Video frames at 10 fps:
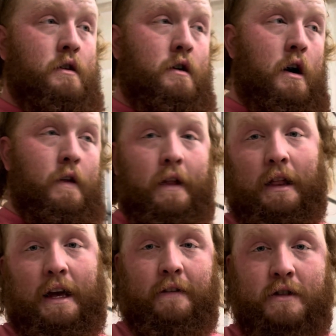on the
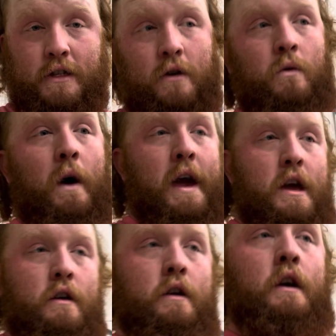lift's weight.
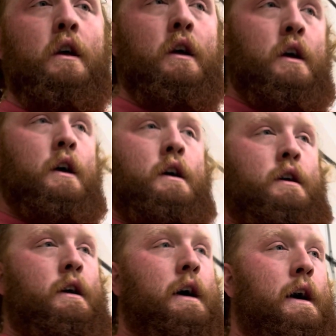
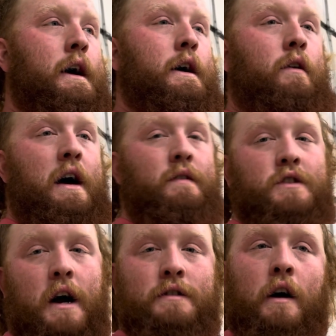I don't have
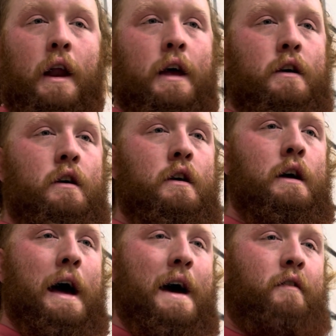shocks on it.
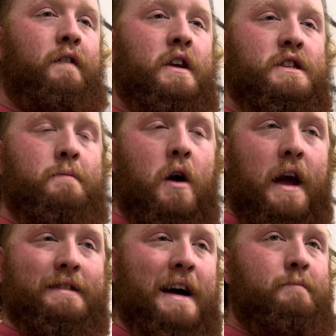I haven't finished the
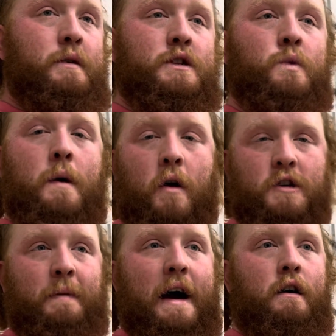brakes. I haven't put the sway bars
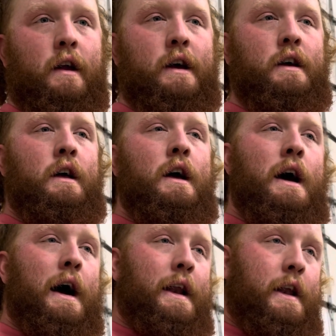back on it.
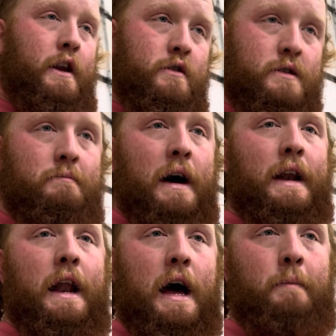I need to do some
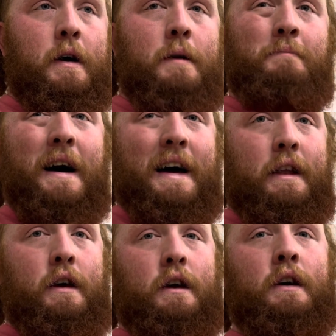buttoning up, but
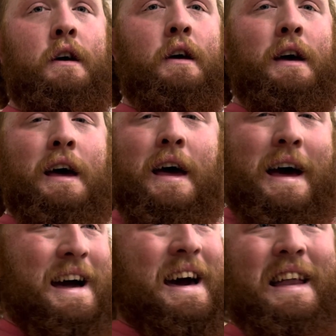
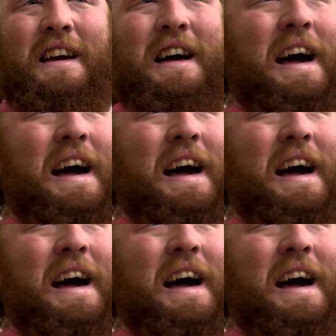I gotta